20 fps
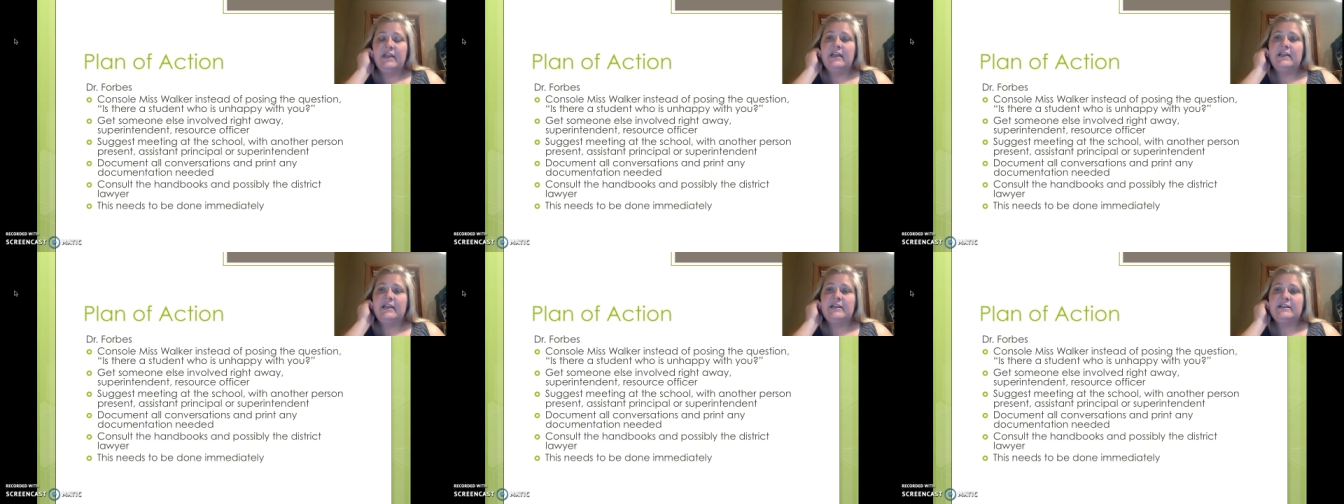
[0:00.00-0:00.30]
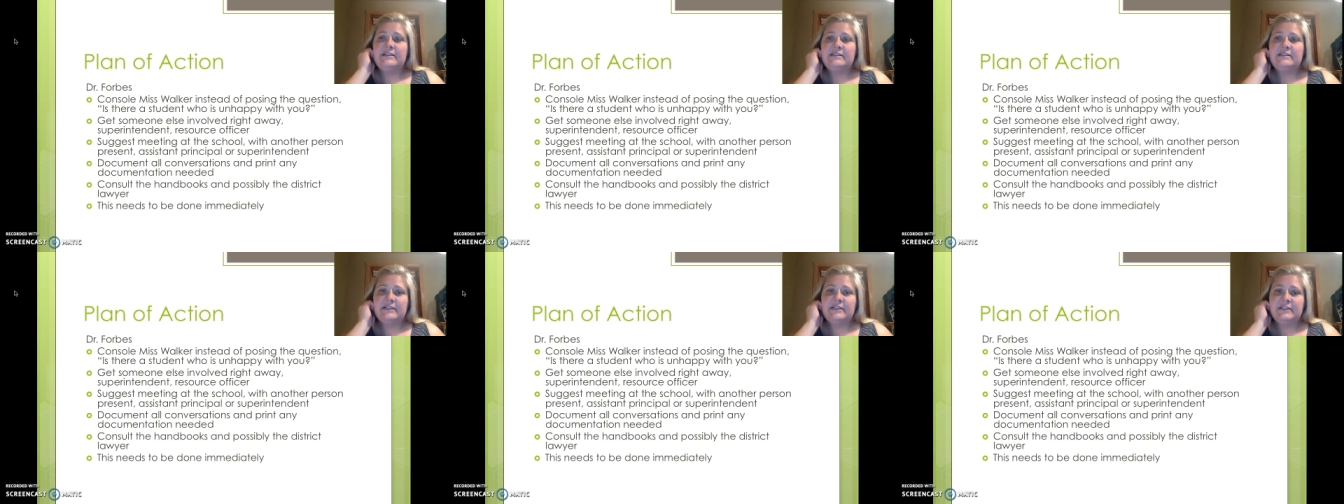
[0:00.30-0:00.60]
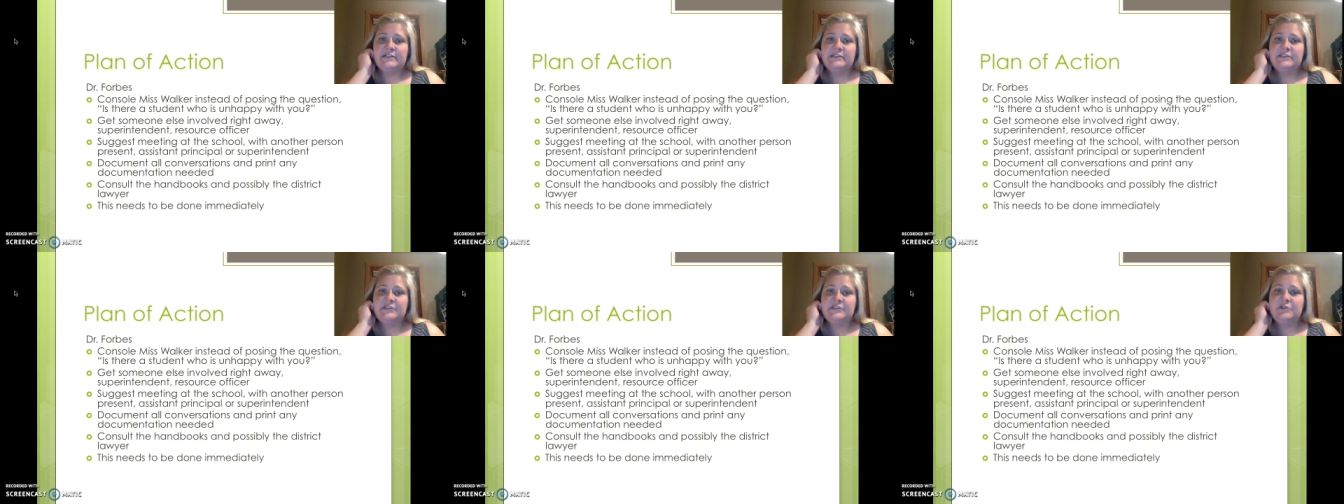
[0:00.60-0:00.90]
is to
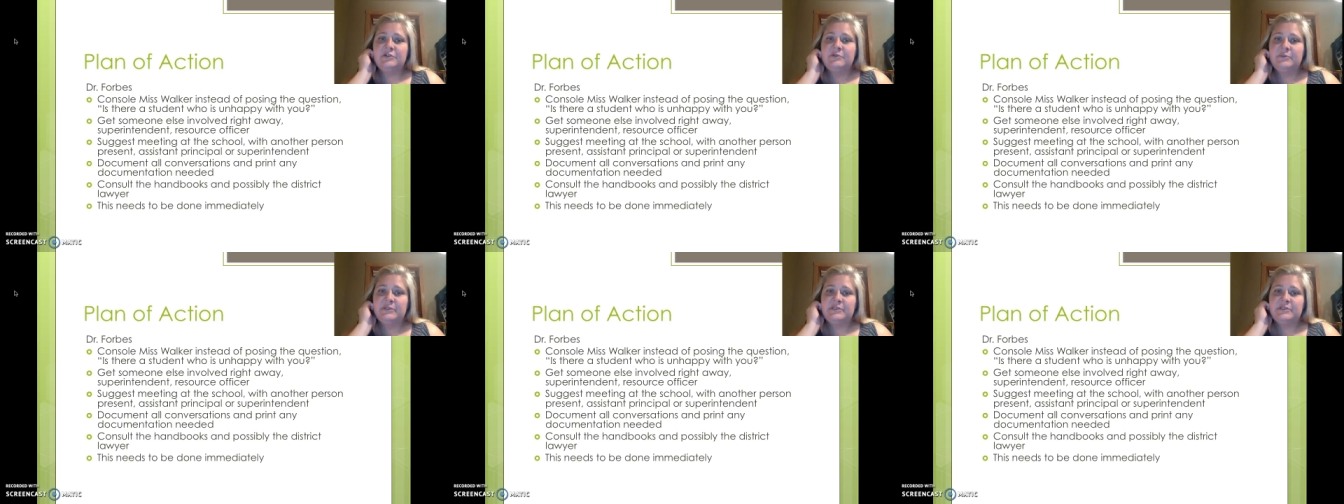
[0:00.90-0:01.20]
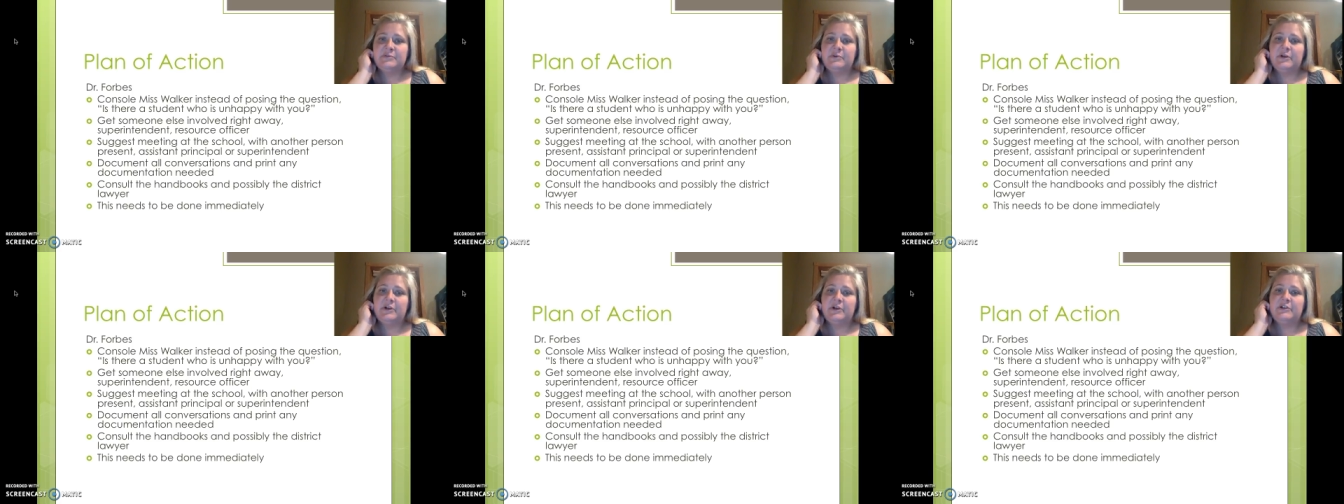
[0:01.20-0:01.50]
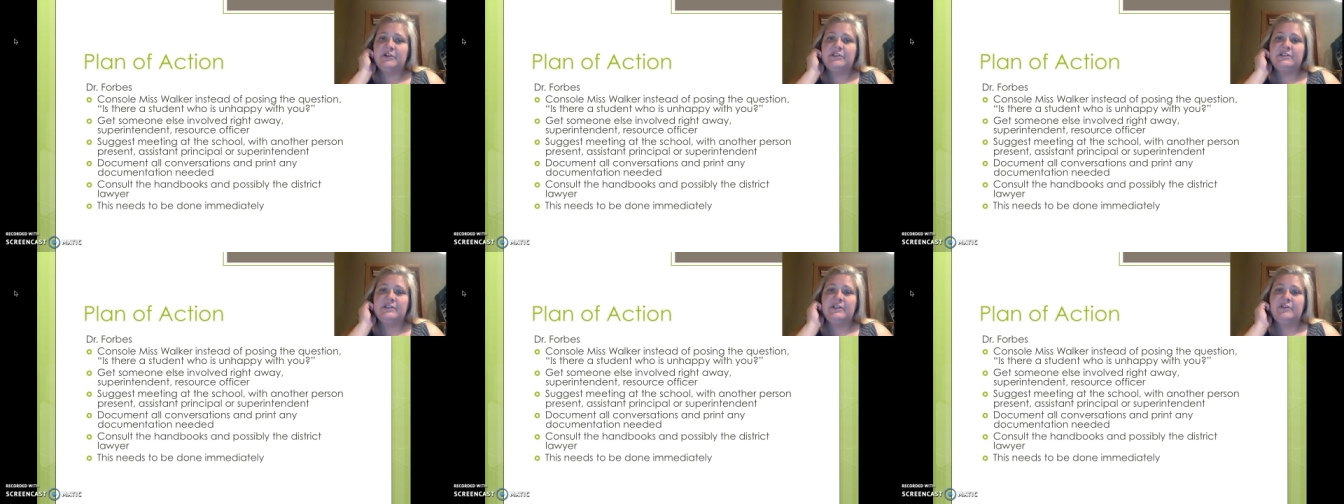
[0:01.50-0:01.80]
console Miss
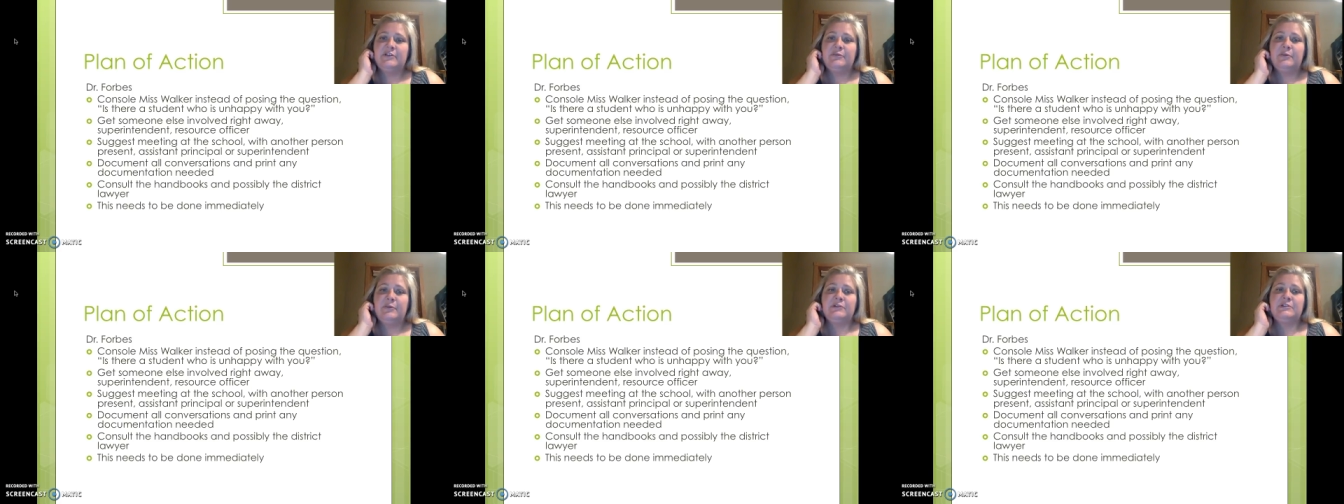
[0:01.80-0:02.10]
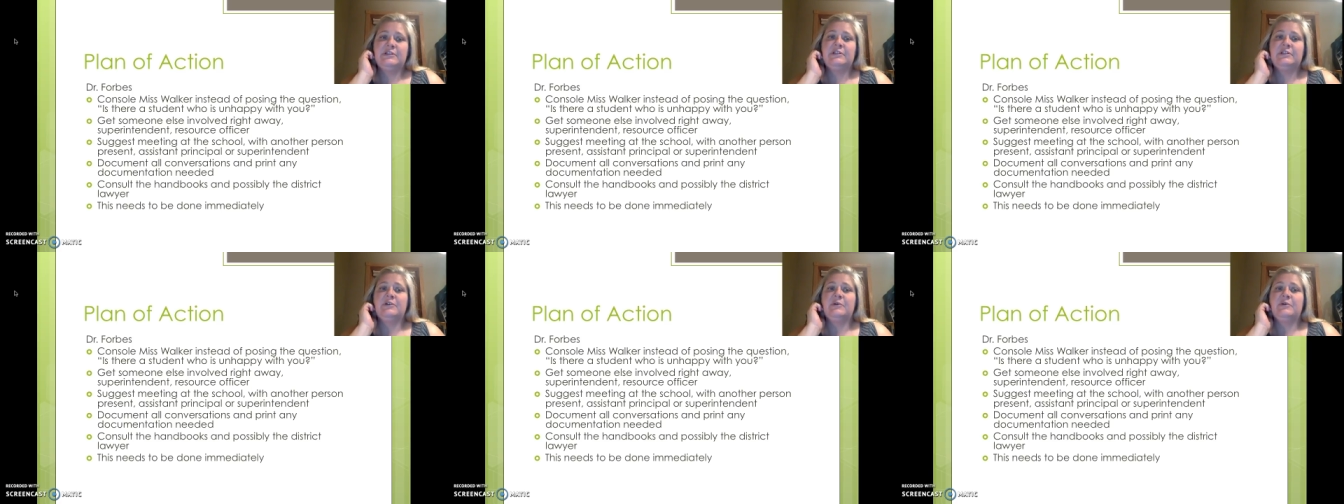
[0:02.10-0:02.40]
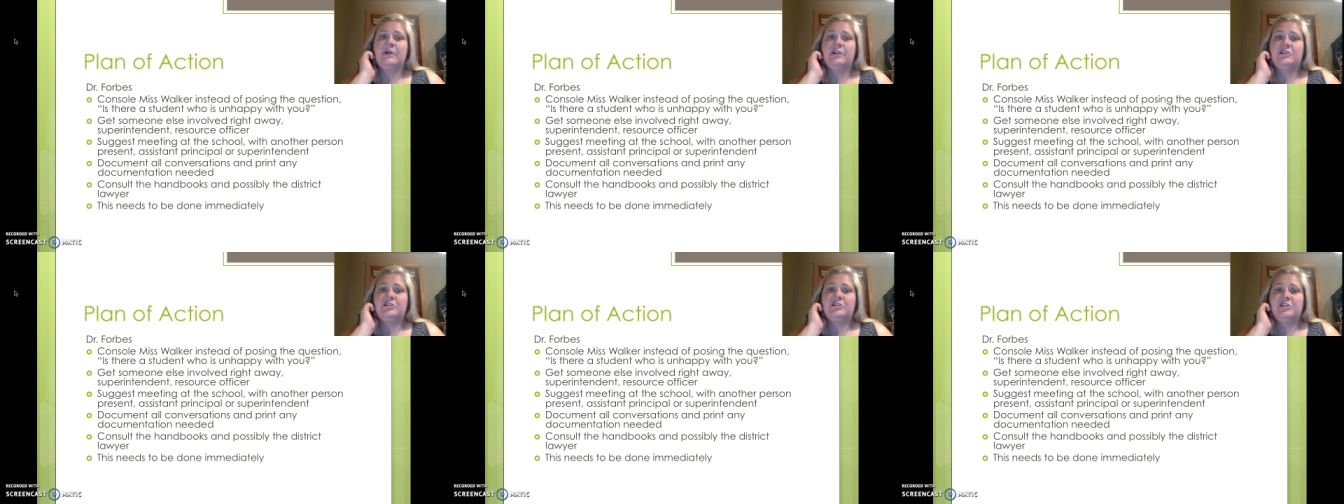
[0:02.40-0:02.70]
Walker instead of posing the
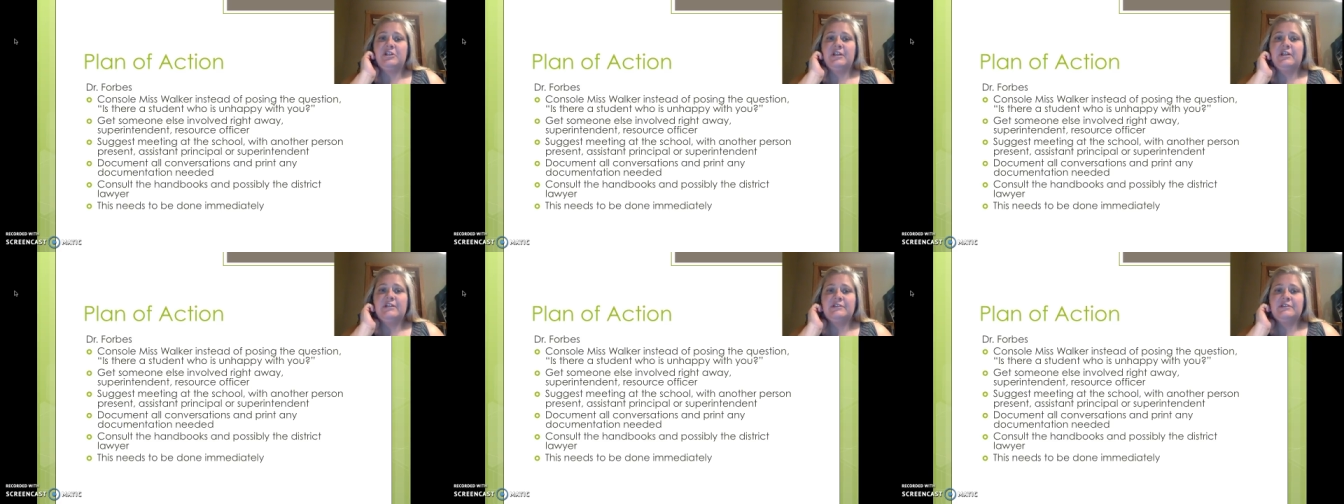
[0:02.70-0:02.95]
question,